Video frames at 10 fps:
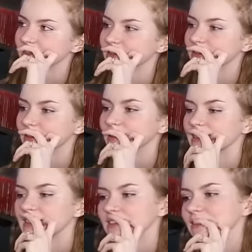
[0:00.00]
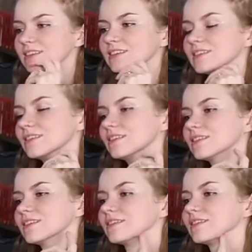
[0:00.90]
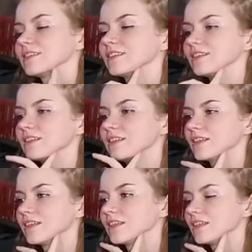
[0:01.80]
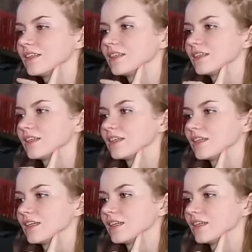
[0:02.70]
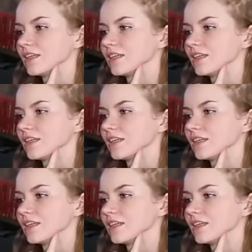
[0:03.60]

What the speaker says: [no speech]